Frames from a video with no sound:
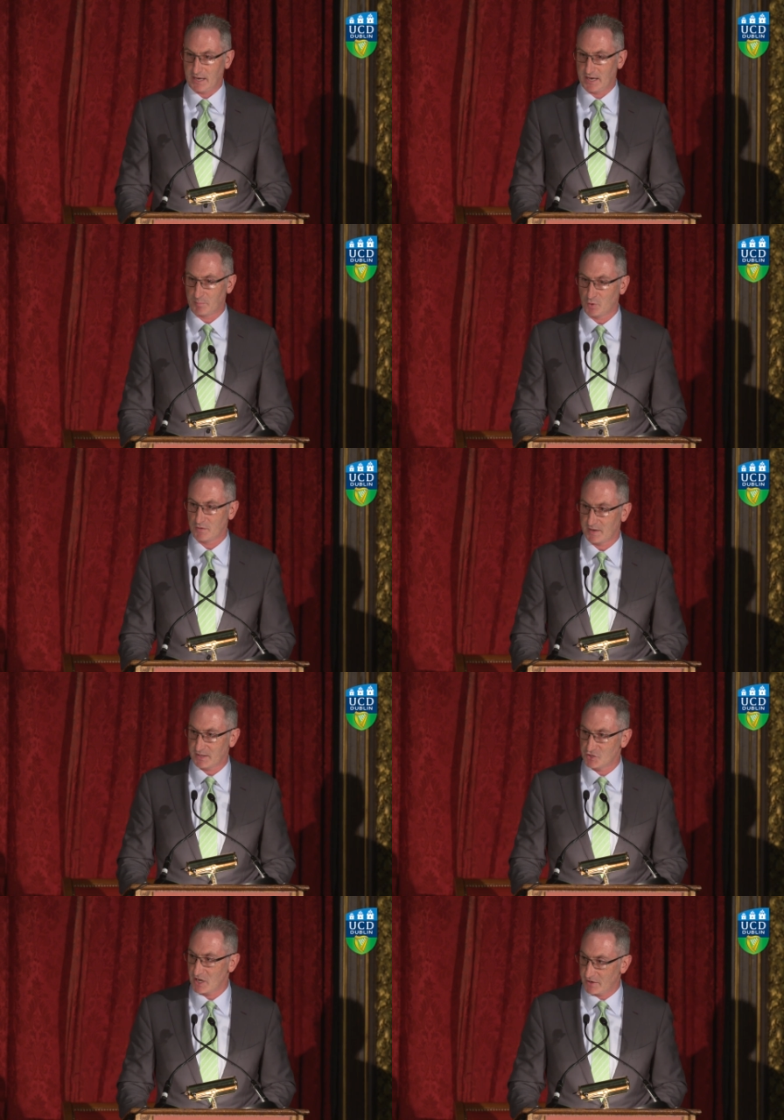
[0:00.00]

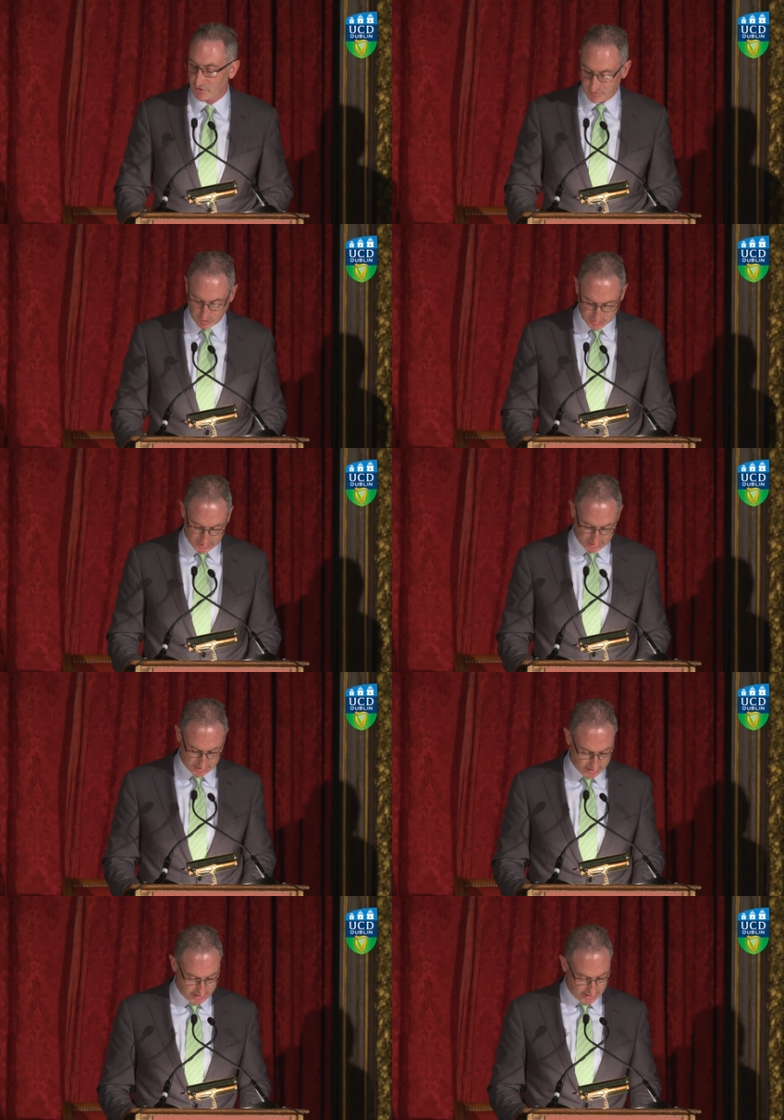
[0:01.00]
improving gender
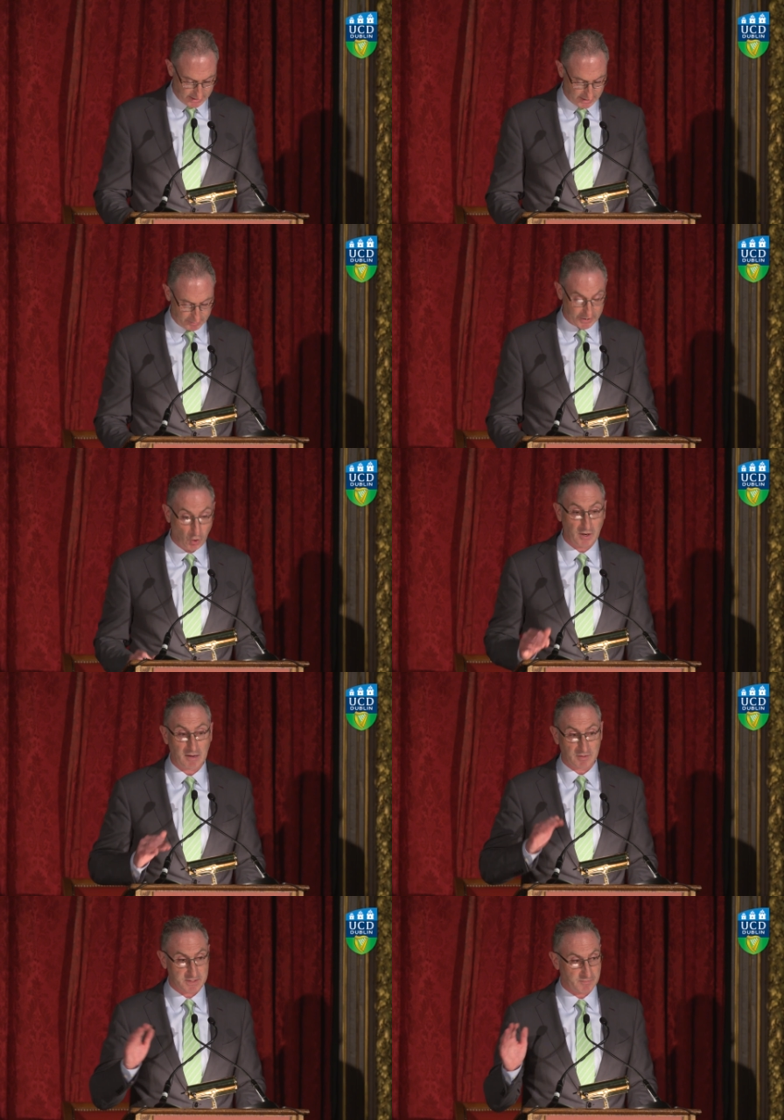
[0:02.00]
diversity at all
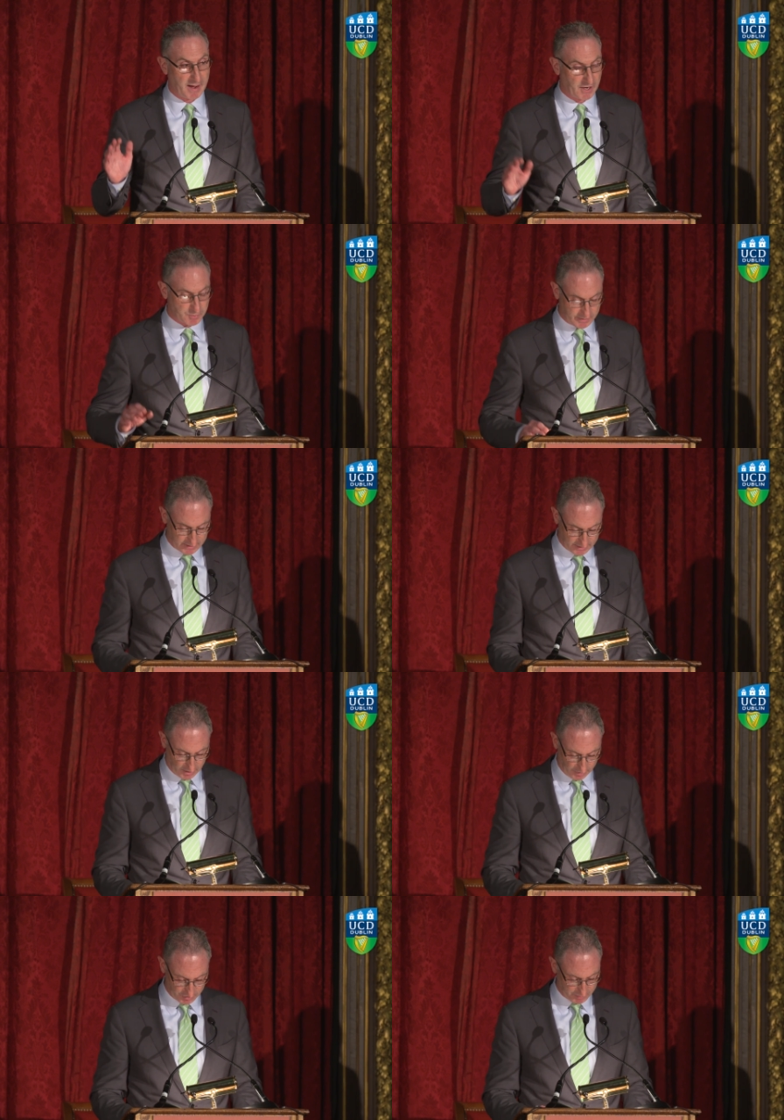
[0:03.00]
levels of management
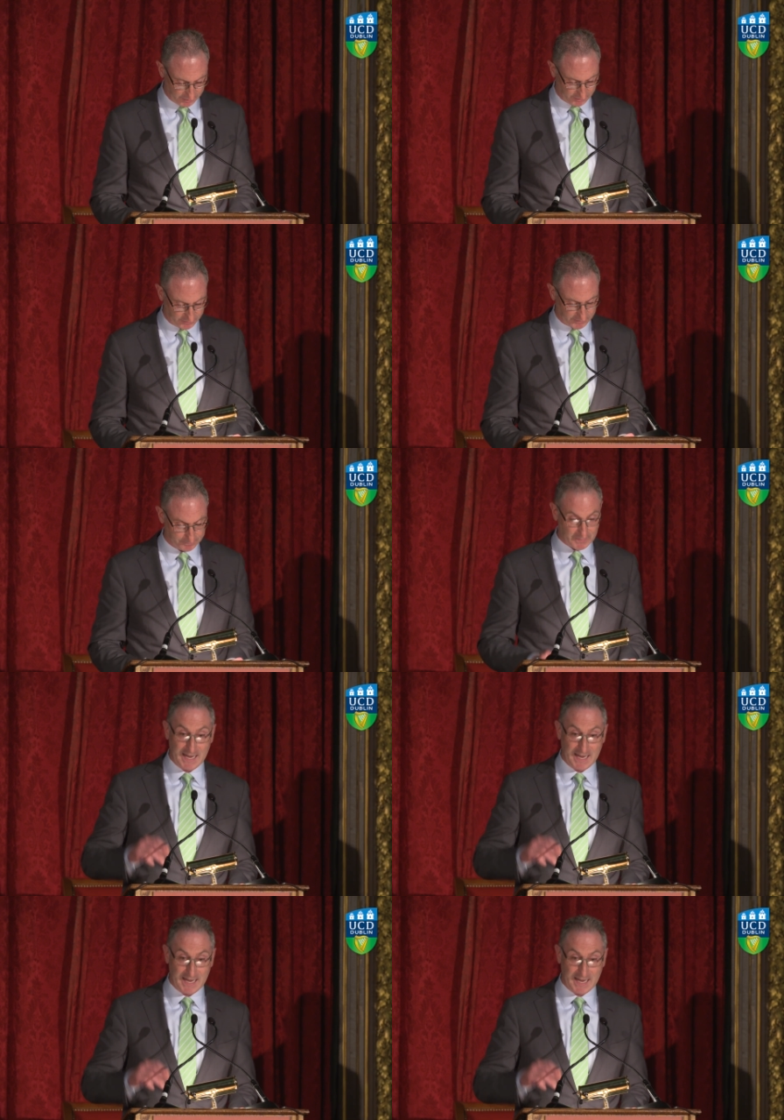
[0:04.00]
in Irish business.